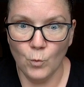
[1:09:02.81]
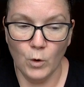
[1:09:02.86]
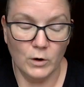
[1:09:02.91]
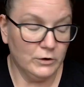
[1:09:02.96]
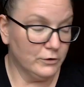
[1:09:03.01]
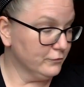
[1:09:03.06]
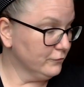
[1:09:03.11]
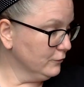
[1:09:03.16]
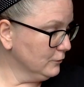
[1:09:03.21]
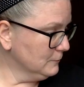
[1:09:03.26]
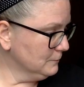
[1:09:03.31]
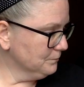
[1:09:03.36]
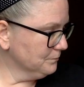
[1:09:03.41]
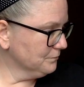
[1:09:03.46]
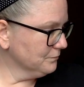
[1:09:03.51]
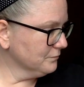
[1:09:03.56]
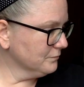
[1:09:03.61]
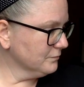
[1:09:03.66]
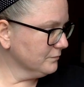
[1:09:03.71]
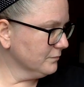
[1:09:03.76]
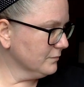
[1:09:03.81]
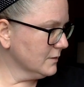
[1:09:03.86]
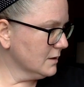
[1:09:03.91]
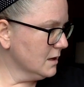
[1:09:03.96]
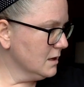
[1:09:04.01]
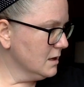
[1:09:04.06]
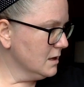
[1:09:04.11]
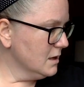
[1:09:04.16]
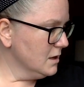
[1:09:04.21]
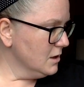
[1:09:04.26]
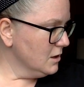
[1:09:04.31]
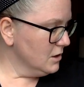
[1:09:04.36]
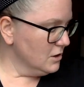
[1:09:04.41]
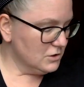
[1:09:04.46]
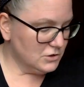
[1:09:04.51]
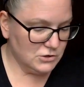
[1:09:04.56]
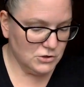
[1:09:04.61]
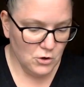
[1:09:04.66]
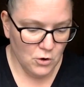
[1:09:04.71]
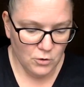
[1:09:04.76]
Wonderful.
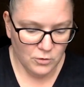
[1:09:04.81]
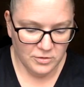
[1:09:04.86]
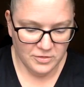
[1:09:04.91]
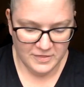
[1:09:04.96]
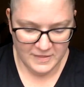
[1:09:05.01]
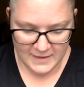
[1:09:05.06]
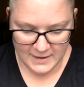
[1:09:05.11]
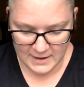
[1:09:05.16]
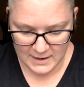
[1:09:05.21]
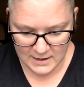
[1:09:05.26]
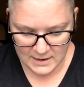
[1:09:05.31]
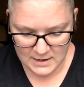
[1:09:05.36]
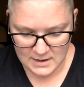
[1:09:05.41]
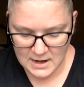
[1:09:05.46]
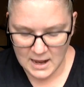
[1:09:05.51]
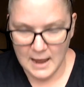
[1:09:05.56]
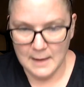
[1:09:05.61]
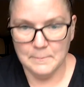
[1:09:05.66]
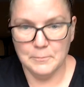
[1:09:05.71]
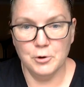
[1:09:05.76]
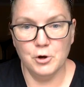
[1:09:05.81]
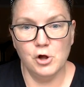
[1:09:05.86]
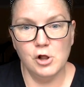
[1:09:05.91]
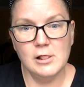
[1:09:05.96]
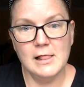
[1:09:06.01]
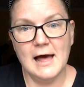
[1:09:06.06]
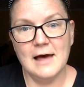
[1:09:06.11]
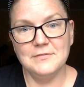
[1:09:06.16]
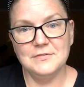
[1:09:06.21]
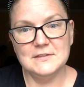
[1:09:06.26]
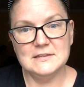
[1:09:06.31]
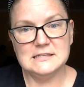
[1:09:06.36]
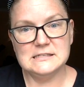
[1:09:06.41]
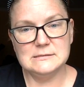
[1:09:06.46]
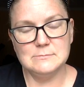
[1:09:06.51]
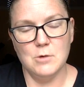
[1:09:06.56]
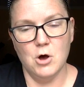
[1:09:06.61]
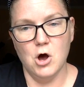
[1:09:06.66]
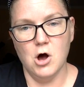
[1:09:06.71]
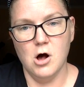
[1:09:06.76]
So then I pull out the
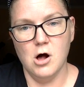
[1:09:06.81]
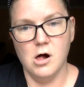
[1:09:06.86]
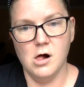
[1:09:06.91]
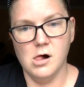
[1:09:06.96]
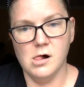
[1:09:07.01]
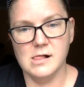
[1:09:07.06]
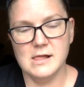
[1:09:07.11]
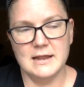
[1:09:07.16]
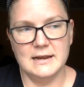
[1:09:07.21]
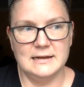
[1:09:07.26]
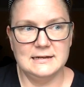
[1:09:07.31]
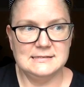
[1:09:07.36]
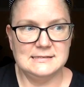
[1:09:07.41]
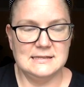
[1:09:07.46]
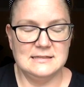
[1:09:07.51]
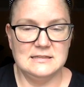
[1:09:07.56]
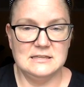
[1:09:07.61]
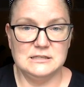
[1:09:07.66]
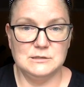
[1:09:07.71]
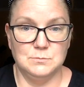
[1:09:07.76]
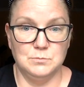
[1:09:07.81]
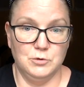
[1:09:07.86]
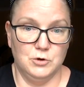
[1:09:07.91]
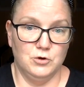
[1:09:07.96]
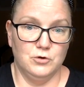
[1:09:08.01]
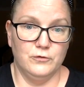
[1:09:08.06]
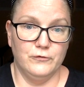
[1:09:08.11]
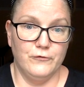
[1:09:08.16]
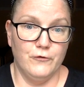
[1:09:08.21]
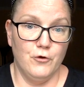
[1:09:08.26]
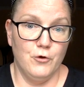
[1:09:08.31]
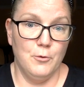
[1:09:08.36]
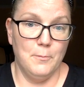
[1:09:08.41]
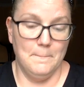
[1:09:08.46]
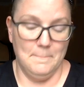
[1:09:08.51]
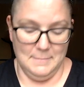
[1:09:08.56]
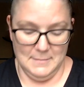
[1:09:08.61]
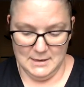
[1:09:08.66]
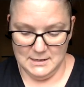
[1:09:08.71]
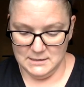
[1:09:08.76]
small and it's in this beautiful
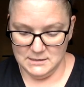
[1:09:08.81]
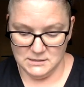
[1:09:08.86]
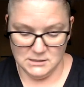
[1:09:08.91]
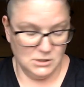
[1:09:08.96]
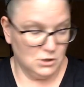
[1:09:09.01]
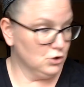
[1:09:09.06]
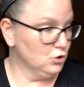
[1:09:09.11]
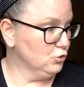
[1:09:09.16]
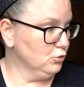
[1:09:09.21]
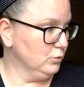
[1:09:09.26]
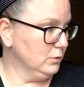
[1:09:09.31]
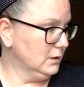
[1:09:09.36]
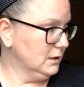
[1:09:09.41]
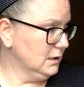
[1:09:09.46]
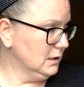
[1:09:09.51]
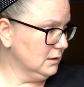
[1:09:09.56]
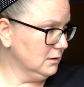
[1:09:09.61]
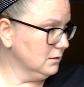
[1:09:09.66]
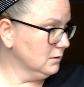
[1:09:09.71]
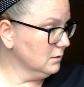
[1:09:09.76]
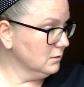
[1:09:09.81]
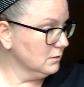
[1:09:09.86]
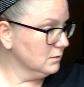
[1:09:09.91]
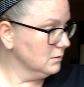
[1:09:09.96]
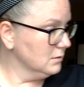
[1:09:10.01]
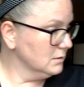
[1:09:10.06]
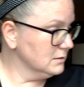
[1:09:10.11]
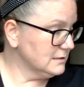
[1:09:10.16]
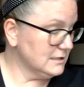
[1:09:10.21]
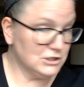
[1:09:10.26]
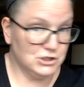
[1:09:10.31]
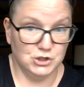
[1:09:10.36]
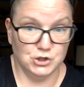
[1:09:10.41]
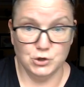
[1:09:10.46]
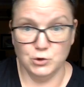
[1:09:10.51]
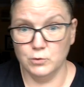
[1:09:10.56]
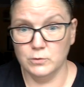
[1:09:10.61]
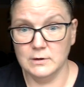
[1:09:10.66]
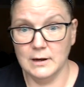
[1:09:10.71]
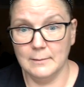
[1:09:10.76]
mint green
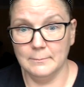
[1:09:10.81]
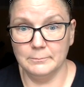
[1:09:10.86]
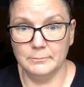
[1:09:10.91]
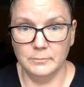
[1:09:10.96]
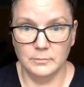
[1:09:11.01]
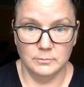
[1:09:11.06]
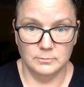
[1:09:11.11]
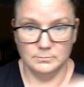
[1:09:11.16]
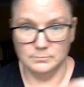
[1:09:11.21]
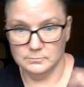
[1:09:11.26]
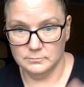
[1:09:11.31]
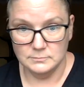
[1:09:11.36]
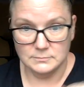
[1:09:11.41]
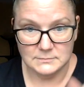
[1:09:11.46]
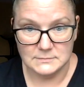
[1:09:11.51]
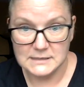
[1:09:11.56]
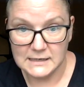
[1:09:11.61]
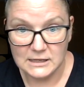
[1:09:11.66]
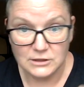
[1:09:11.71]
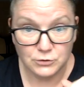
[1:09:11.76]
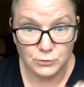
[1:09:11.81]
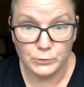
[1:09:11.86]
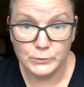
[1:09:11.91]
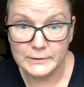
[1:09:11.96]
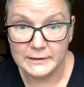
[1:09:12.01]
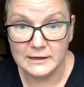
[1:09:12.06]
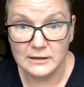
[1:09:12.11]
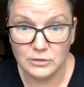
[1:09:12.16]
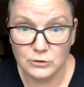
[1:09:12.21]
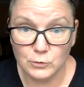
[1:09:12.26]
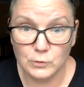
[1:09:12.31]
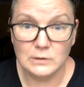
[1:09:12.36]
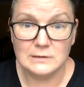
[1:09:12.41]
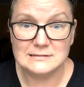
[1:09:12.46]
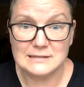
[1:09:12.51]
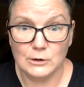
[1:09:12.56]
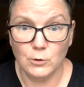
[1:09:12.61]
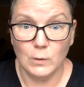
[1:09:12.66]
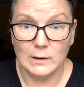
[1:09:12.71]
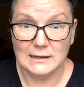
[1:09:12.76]
tissue and I'm digging through, digging through. I
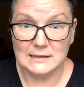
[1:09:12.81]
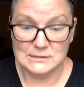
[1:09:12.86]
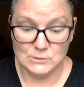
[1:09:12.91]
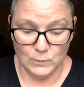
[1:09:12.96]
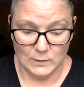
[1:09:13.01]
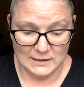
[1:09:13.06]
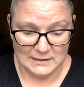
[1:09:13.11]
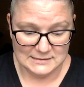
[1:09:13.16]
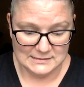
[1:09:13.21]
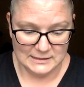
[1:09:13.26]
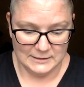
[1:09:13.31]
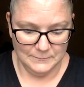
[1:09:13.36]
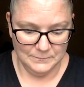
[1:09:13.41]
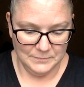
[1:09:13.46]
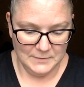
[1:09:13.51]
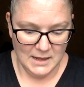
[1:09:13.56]
was like, what is it? What is it?